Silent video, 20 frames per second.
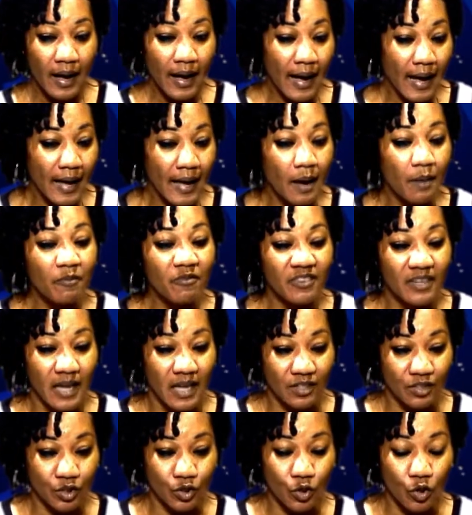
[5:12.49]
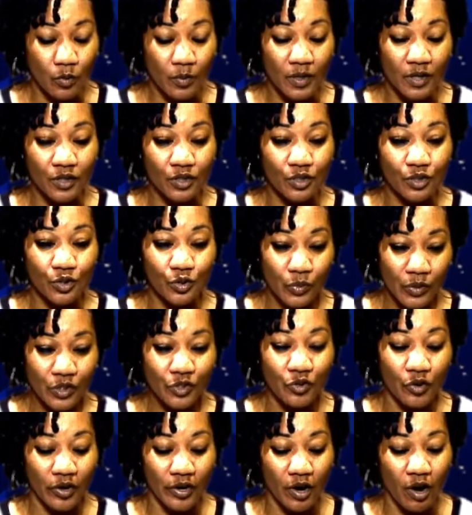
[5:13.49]
I am Vanessa Thomas. Do
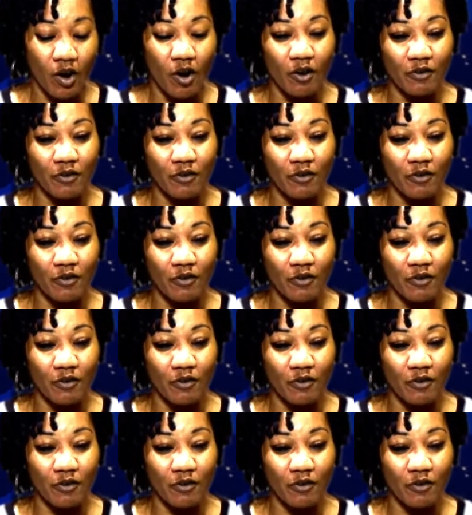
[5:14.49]
enjoy your